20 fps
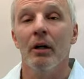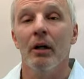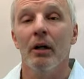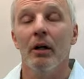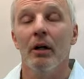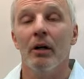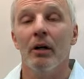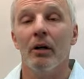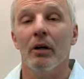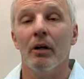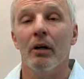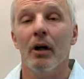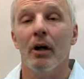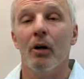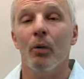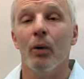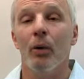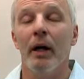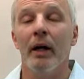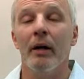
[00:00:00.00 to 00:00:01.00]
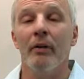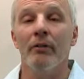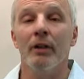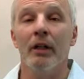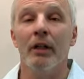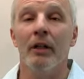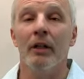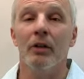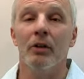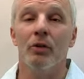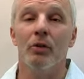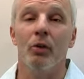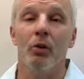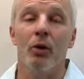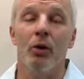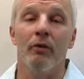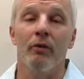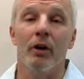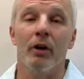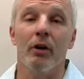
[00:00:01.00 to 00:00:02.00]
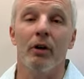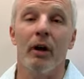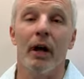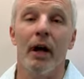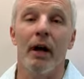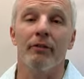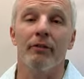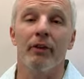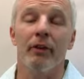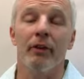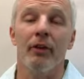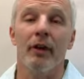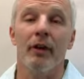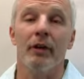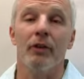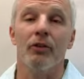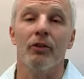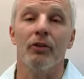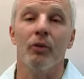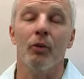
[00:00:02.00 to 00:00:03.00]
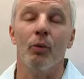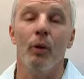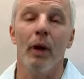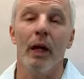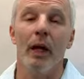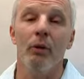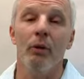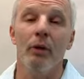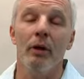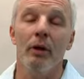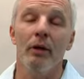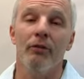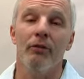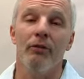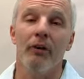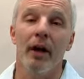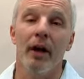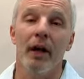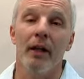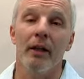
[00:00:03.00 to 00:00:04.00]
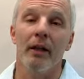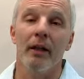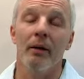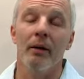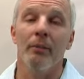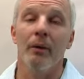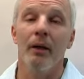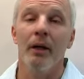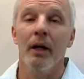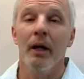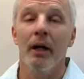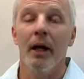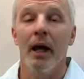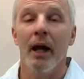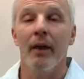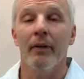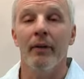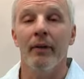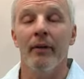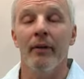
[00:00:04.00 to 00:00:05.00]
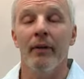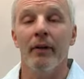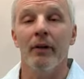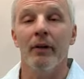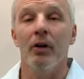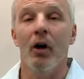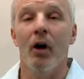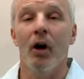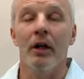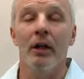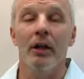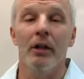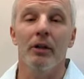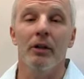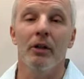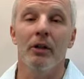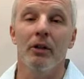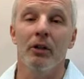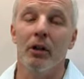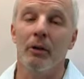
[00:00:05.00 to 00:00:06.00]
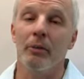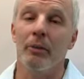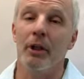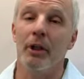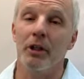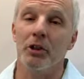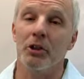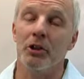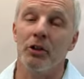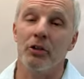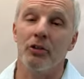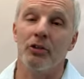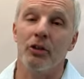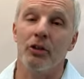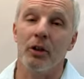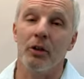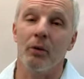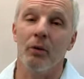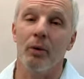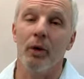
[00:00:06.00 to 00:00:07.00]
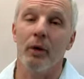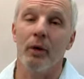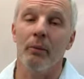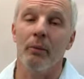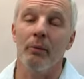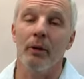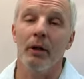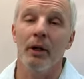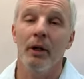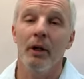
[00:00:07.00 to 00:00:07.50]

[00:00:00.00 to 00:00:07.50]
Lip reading: way of getting control of our craft, I think, is the way we define them and then the dogged determination to stick with them.